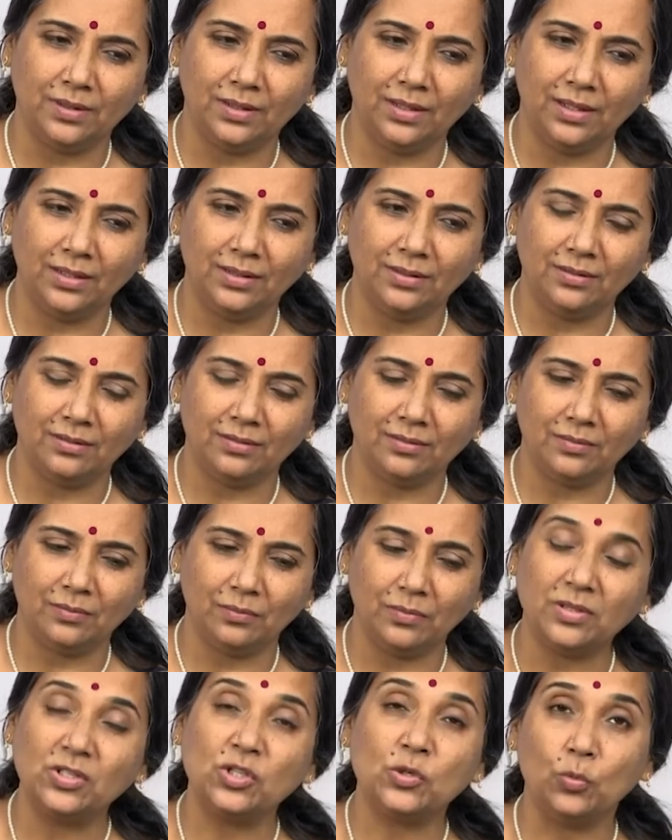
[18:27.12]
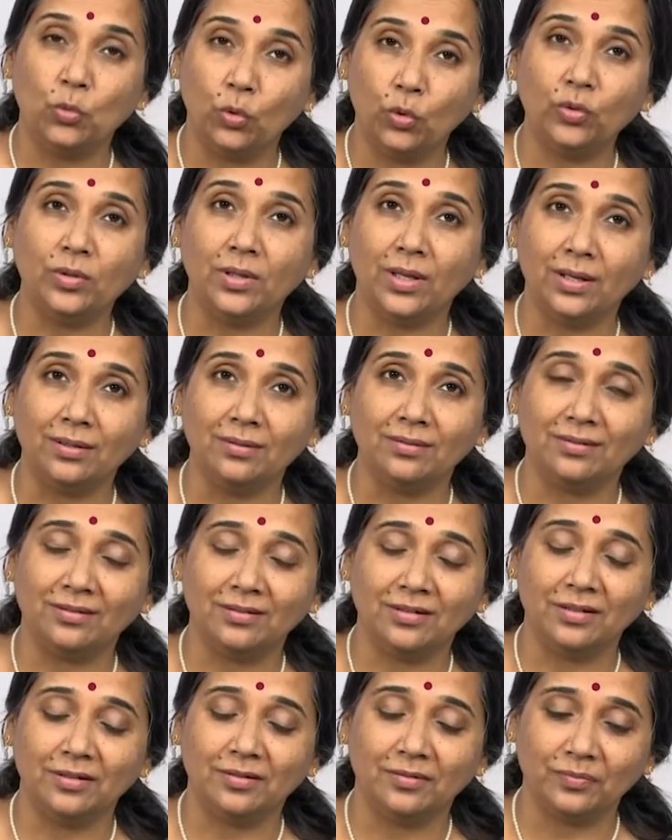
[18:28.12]
and much more than
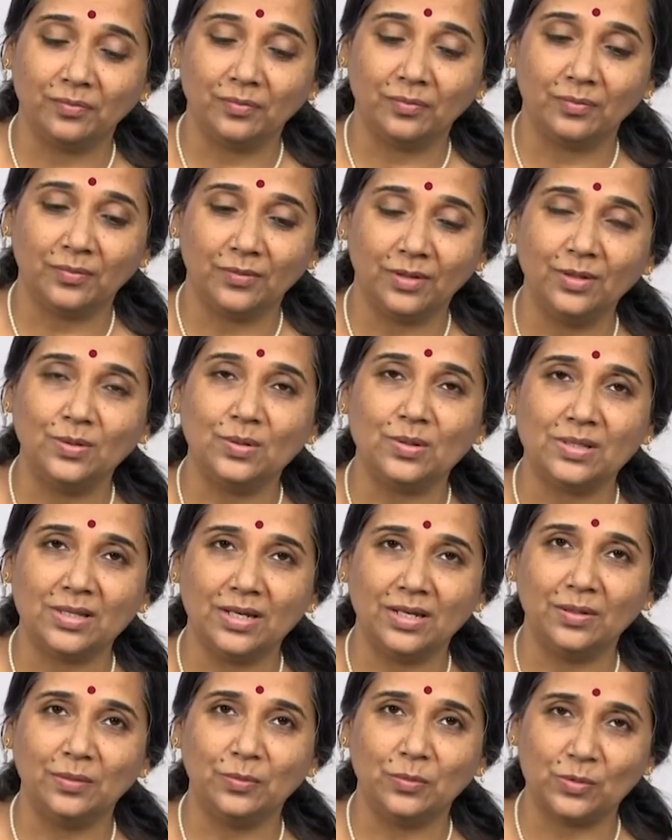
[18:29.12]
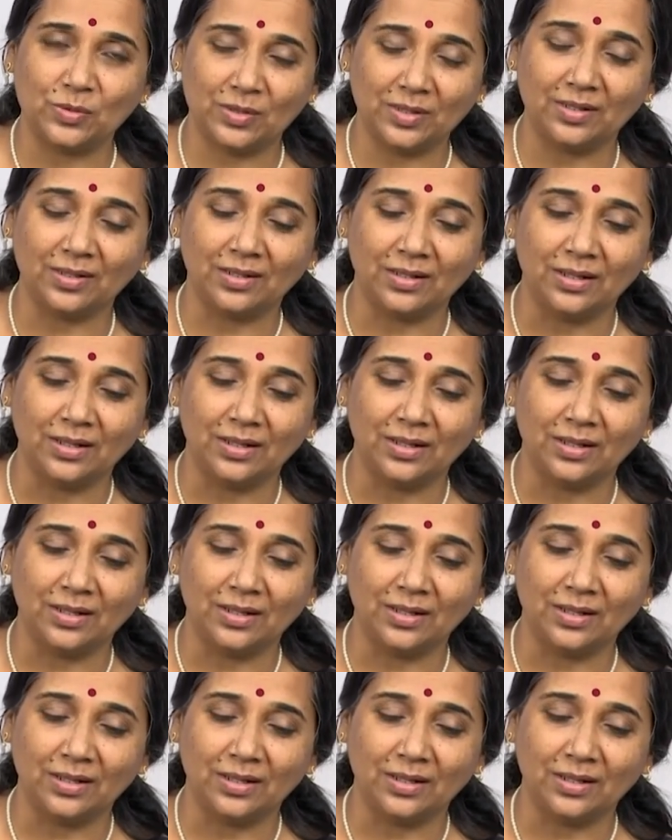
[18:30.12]
Hindustani music.